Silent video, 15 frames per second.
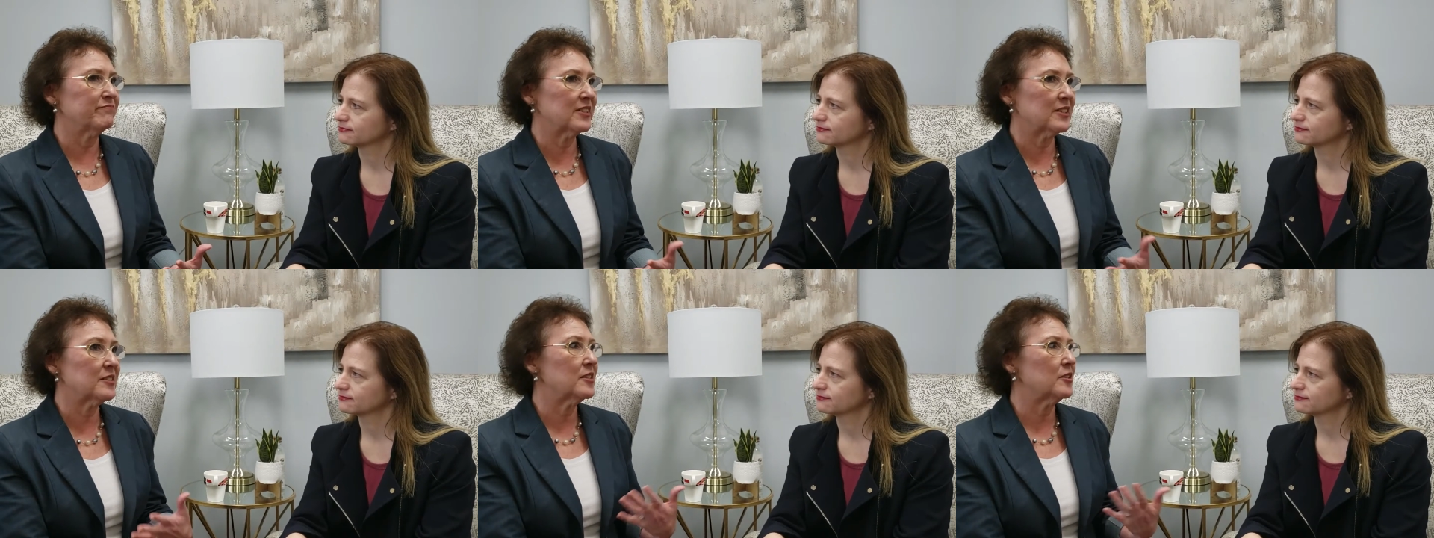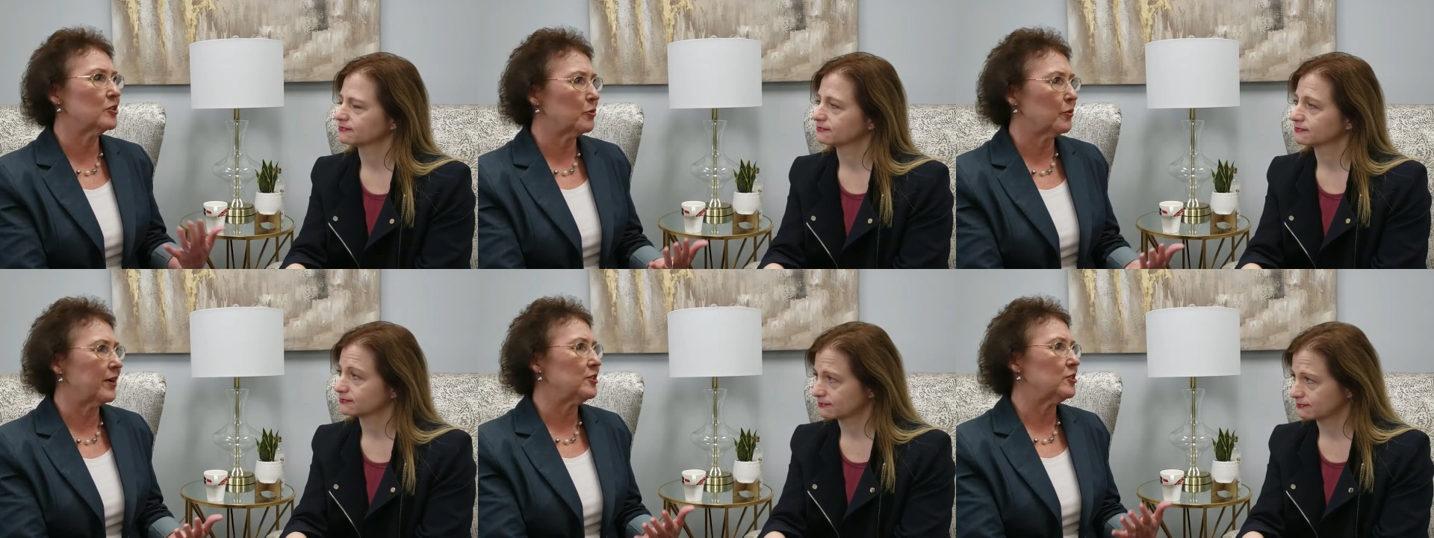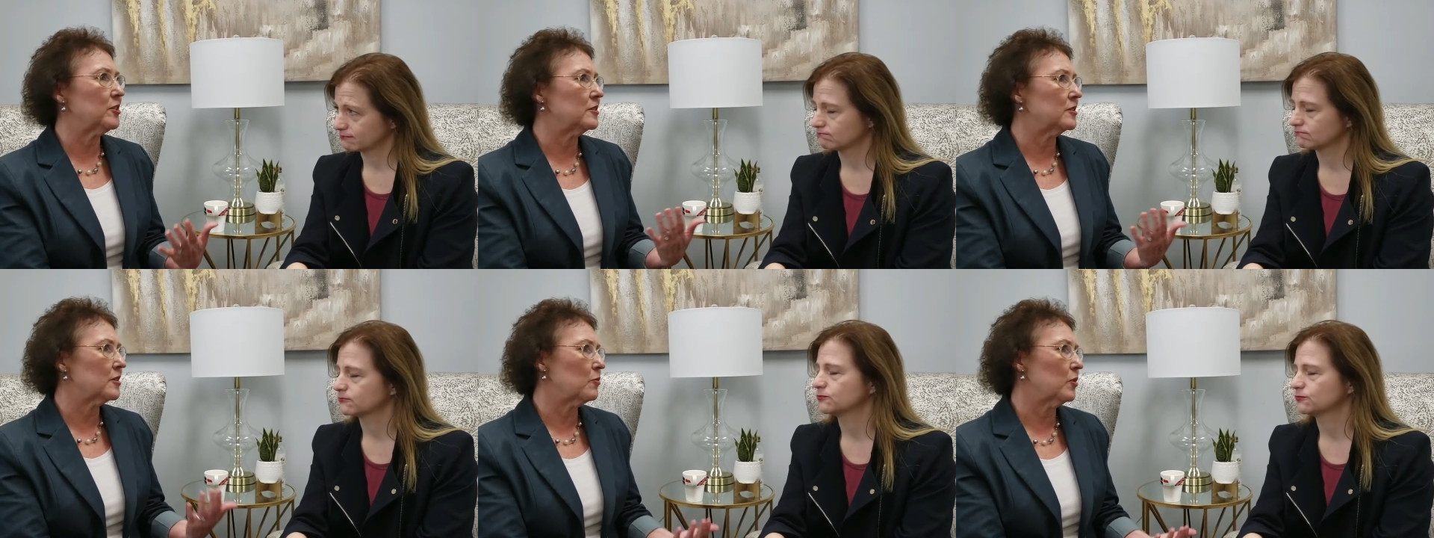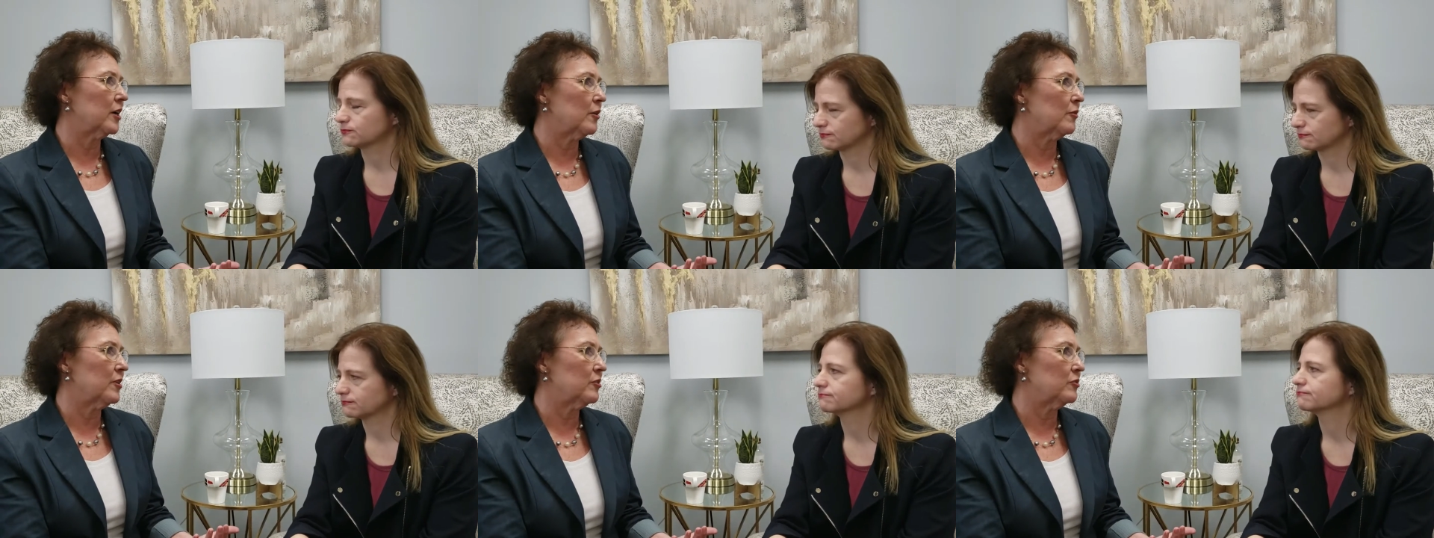Speaker 1: situation someone
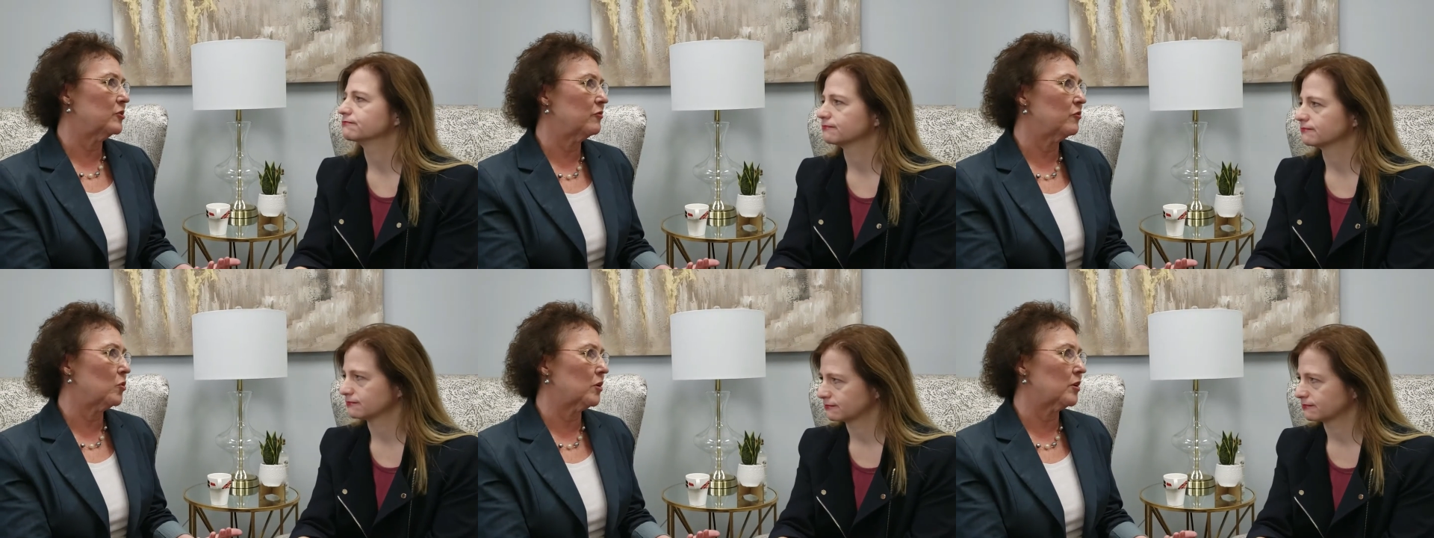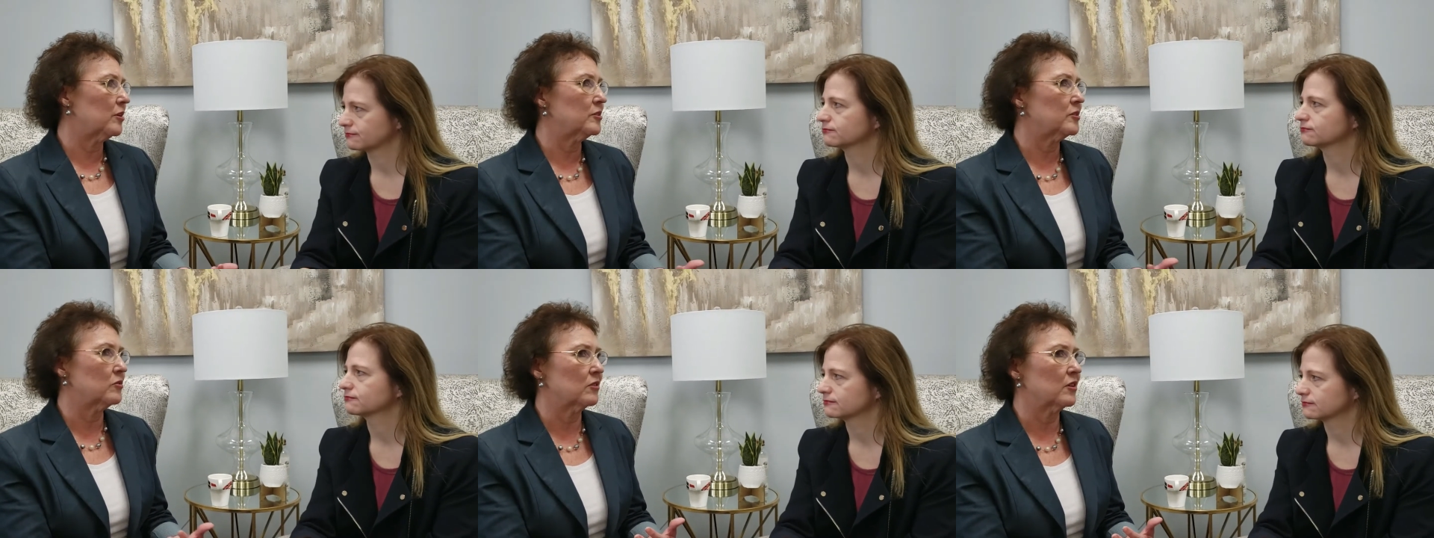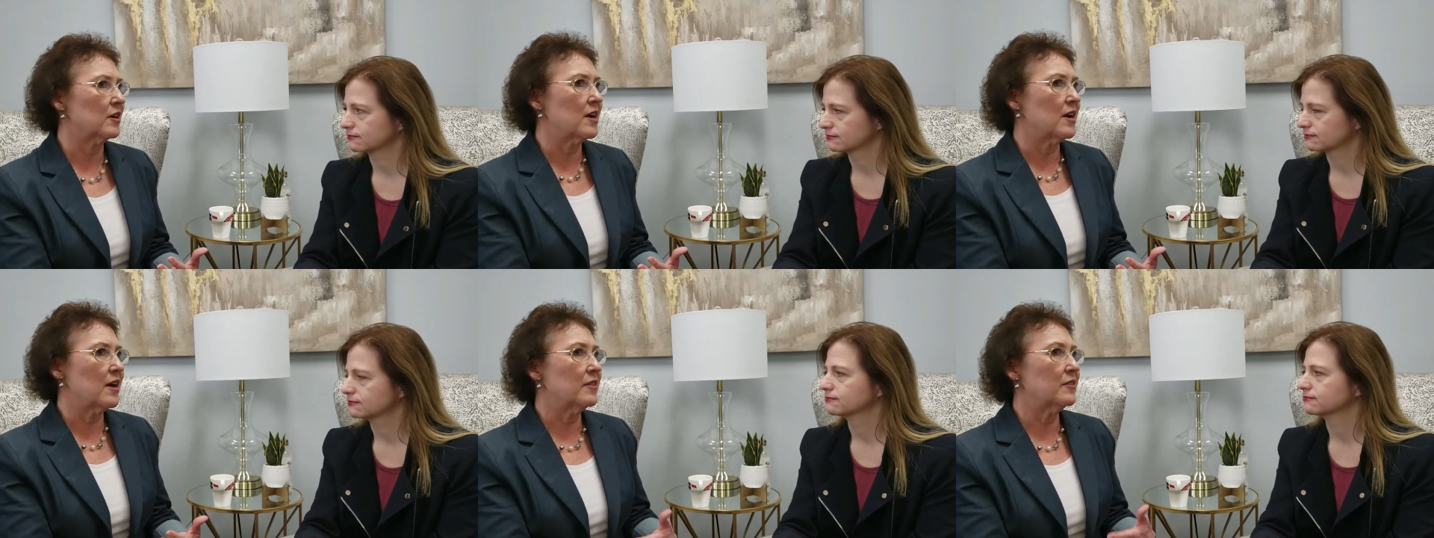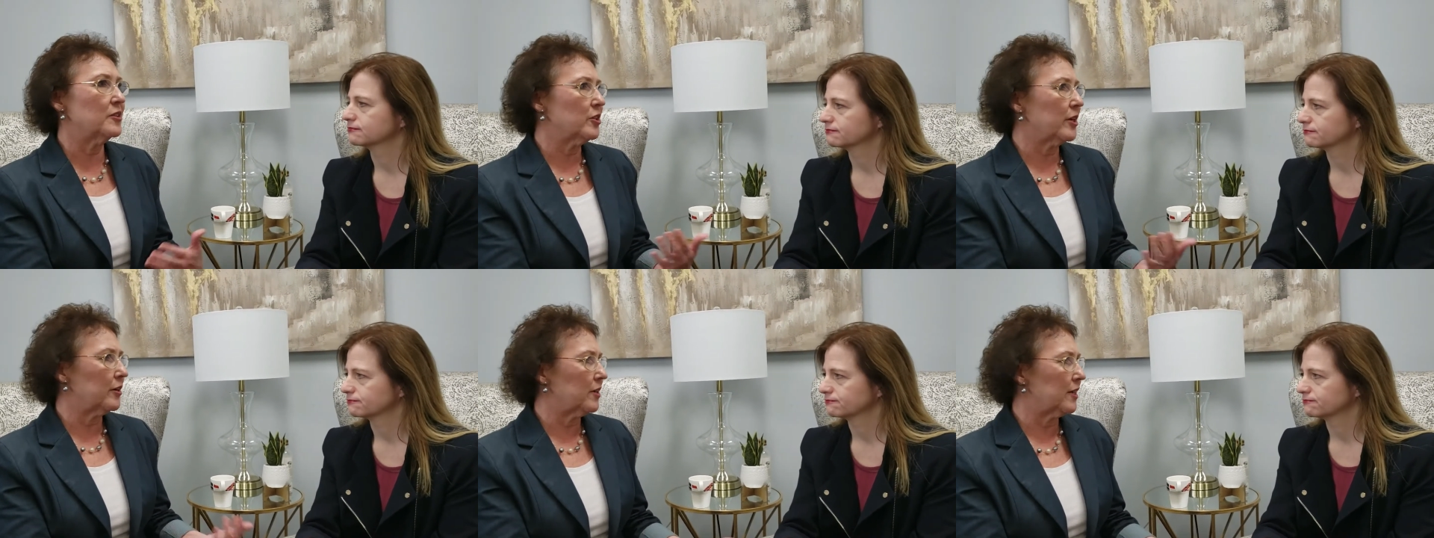going through divorce or the
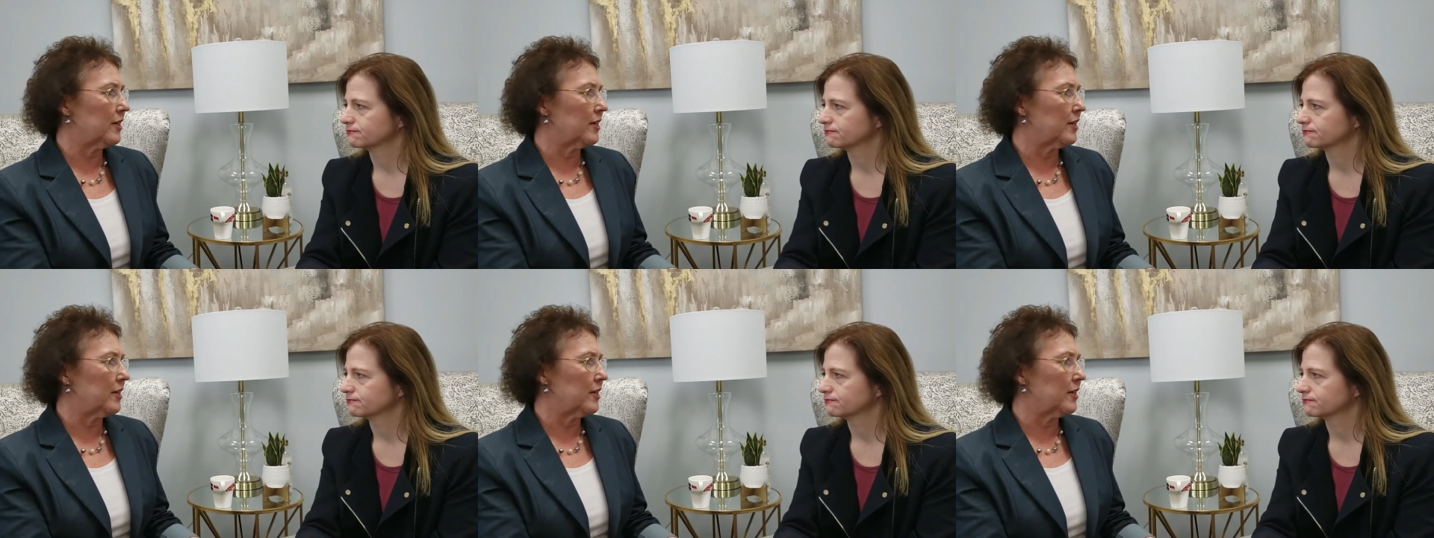child